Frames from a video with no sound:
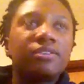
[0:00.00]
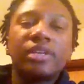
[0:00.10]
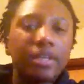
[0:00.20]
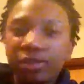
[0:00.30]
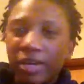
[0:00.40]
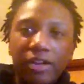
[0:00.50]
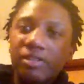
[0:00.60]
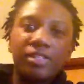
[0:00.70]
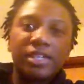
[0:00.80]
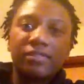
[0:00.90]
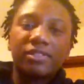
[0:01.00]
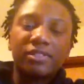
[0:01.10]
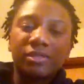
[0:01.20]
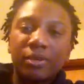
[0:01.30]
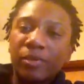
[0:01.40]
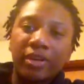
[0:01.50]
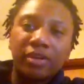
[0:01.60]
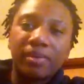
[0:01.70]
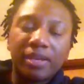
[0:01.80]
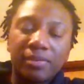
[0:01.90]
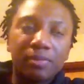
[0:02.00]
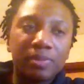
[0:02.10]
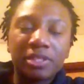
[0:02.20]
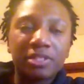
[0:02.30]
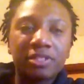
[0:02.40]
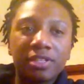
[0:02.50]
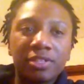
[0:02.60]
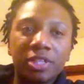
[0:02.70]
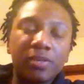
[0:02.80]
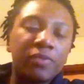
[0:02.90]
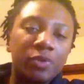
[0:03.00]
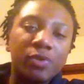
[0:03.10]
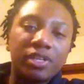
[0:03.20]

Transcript: you got you got all this stuff, so don't worry about it. Positions of leadership. If you